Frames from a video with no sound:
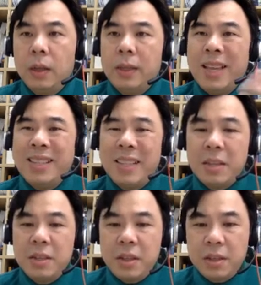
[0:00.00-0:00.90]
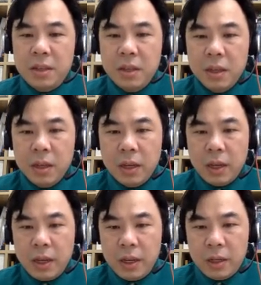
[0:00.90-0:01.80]
test statistics
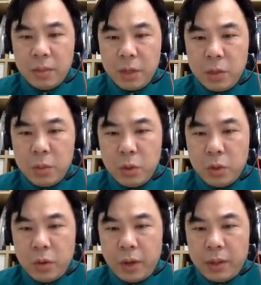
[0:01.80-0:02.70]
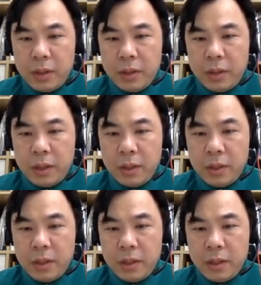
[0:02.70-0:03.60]
is much more greater than
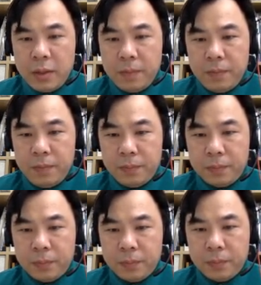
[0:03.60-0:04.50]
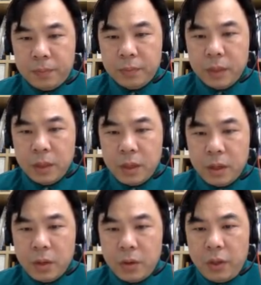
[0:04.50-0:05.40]
the
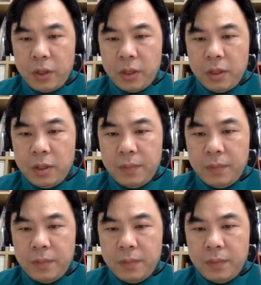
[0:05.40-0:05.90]
critical